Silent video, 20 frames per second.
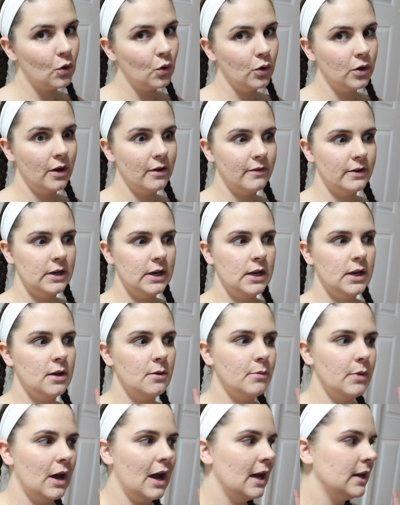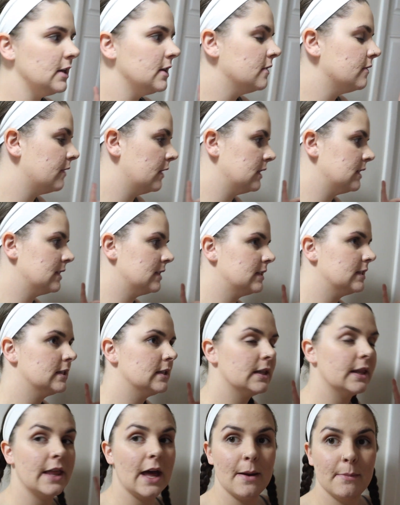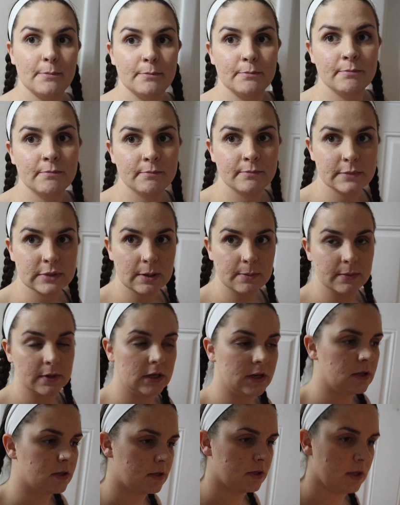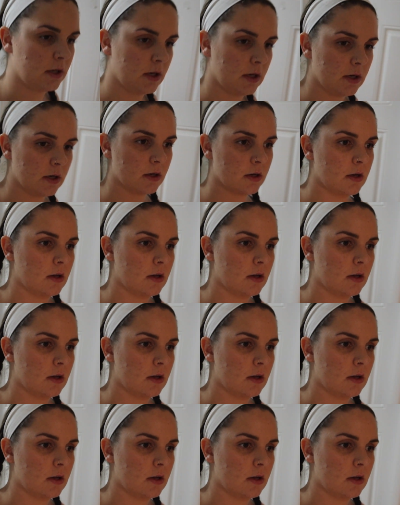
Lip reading: hold off on eating, but I need to find them something to eat.